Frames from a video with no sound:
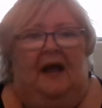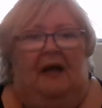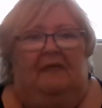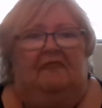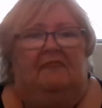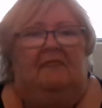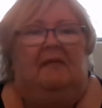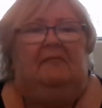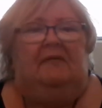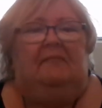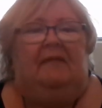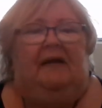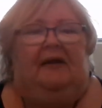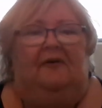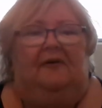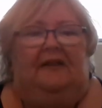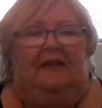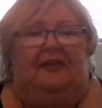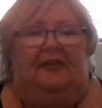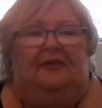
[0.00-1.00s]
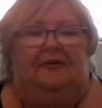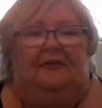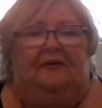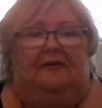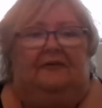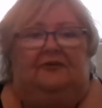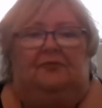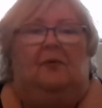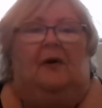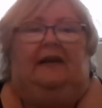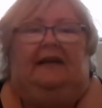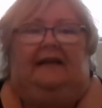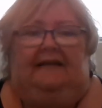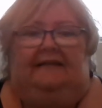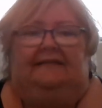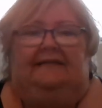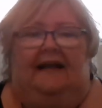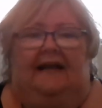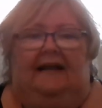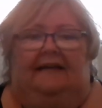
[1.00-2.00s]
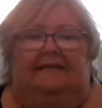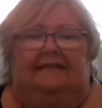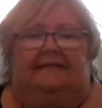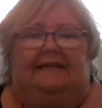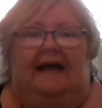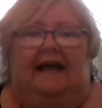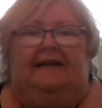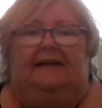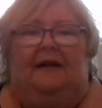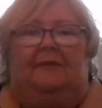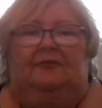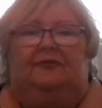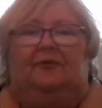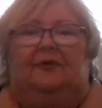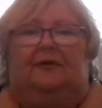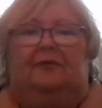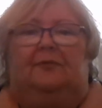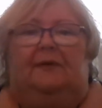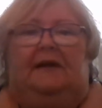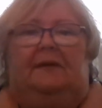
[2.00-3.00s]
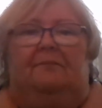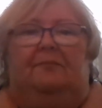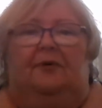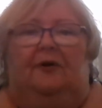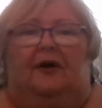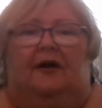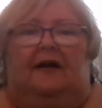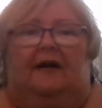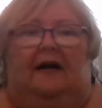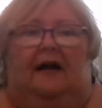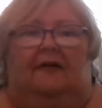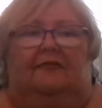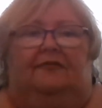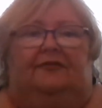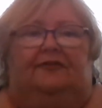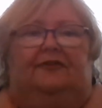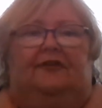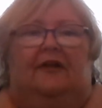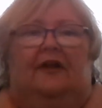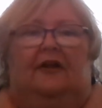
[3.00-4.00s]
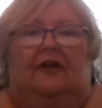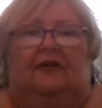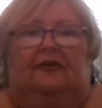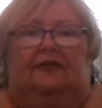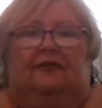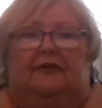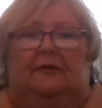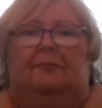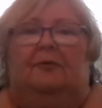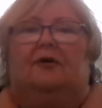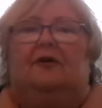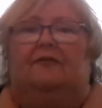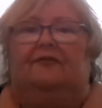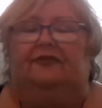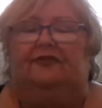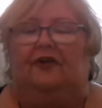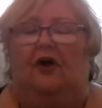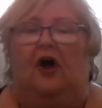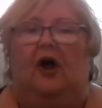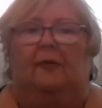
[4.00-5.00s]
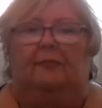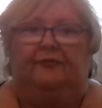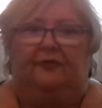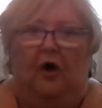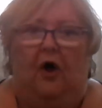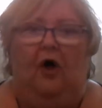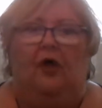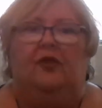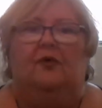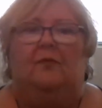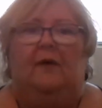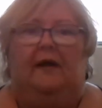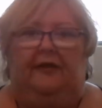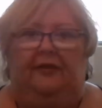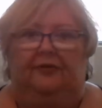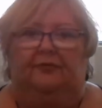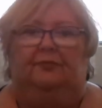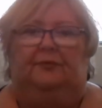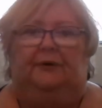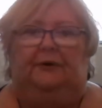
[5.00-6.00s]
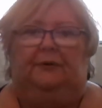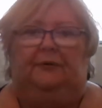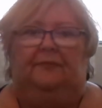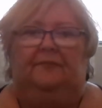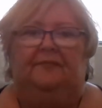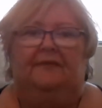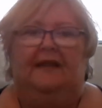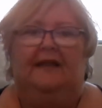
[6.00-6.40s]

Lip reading: I remember my early 20s, I decided I was going to read the book of Psalms all the way through.